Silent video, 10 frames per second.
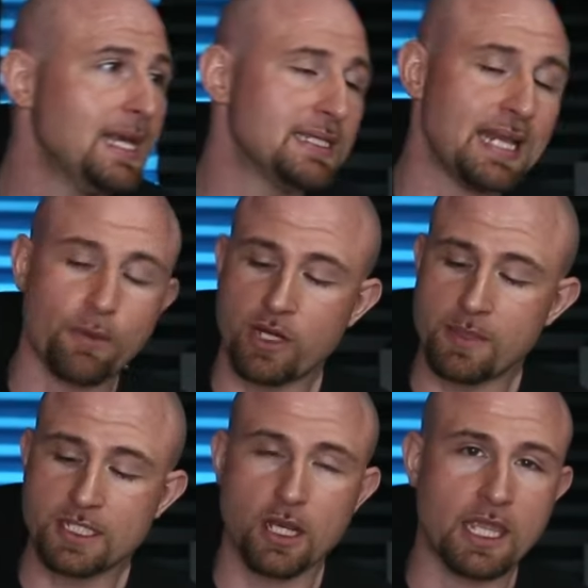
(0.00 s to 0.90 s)
today we're going to
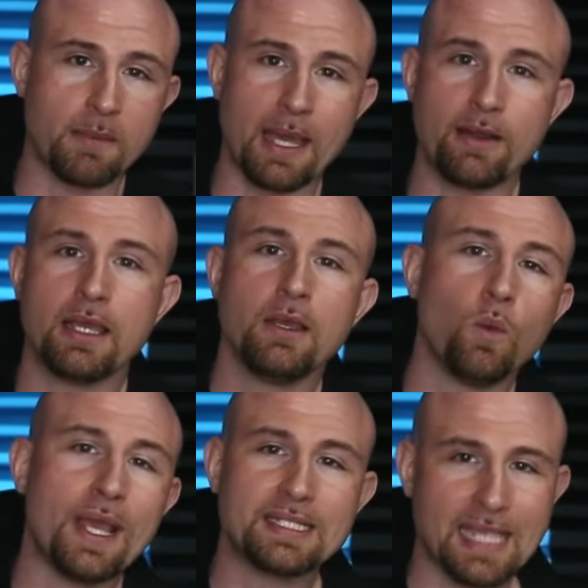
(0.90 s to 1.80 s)
be talking about
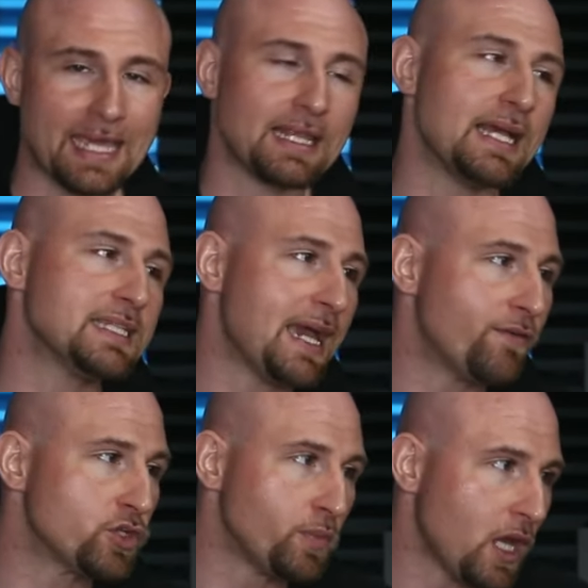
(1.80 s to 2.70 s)
ways to analyze
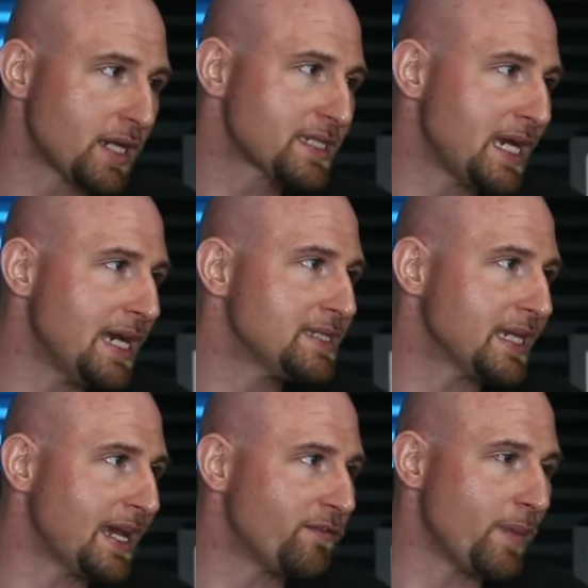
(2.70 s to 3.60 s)
average block size
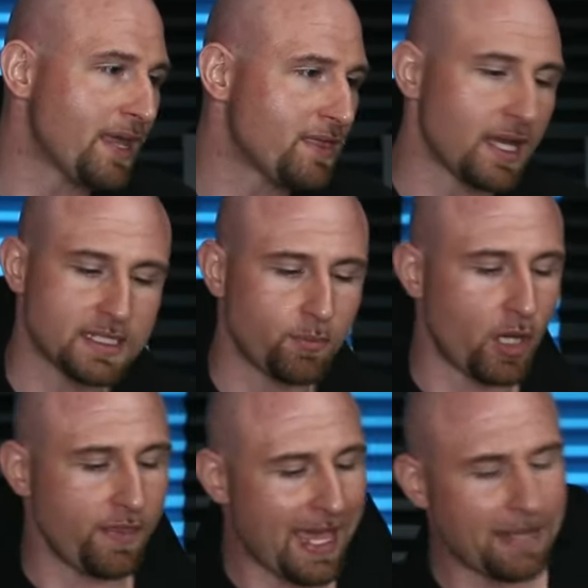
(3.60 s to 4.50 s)
and kind of my thoughts
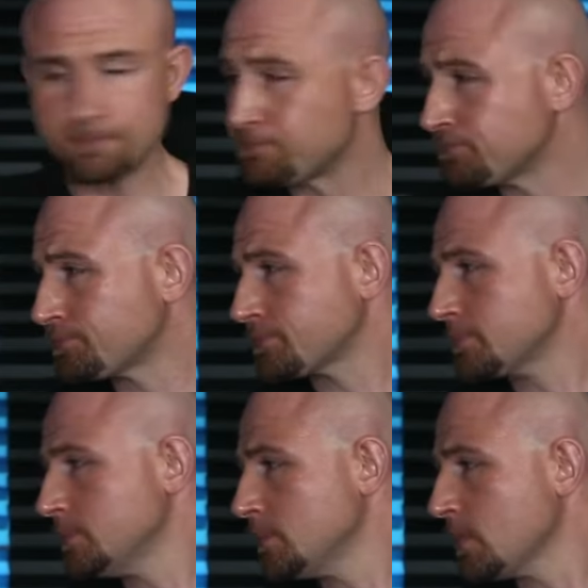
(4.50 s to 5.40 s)
upon that.
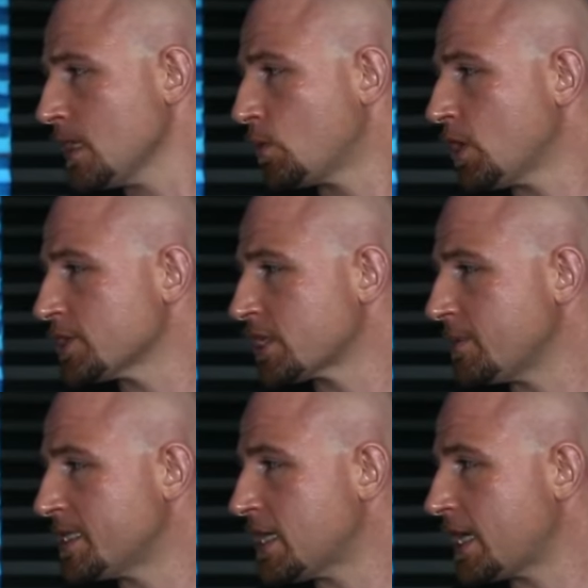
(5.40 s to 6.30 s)
We're also going to be